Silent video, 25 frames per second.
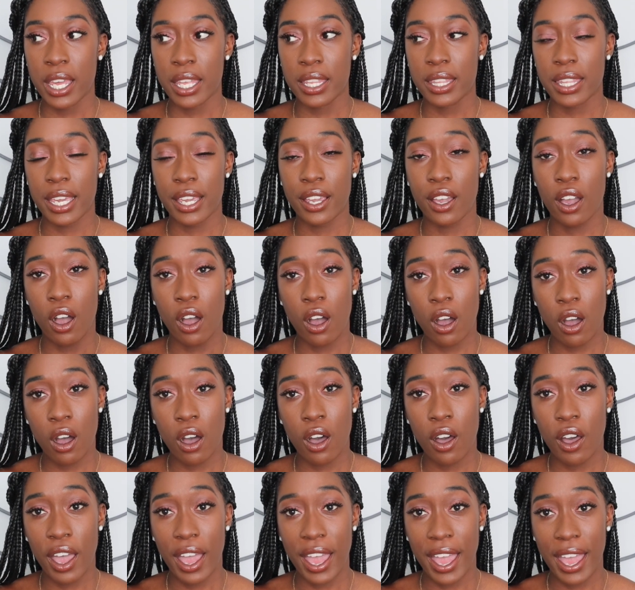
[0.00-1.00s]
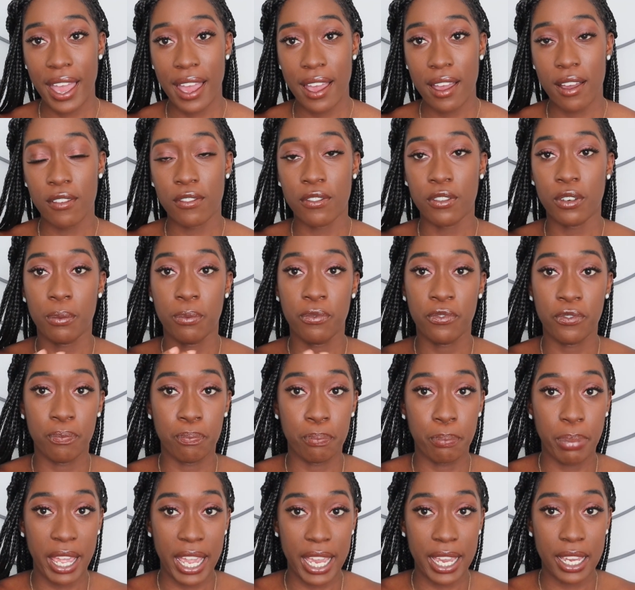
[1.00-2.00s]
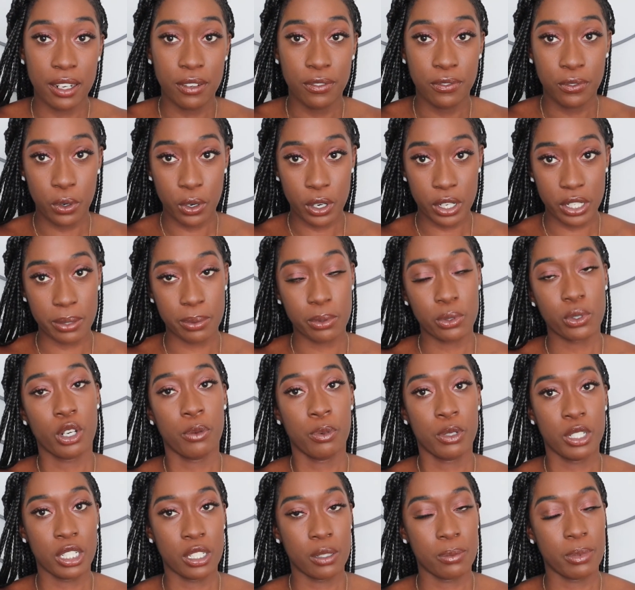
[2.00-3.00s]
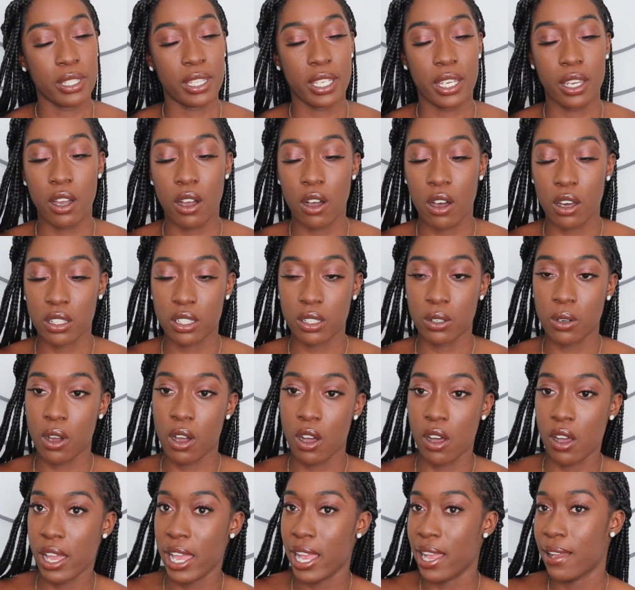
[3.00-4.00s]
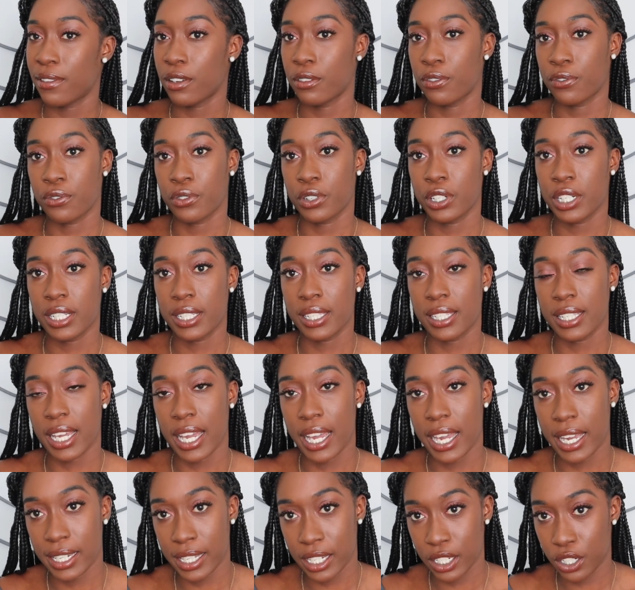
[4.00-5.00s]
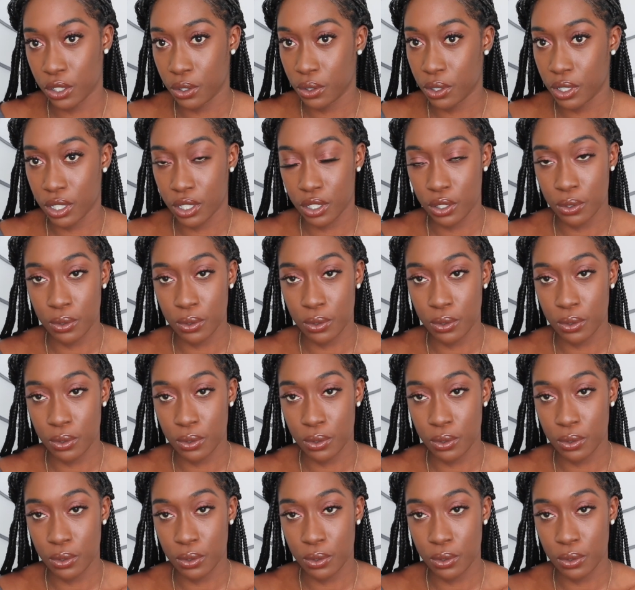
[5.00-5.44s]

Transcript: They all have paid for subscription, but they also all have a free side that you can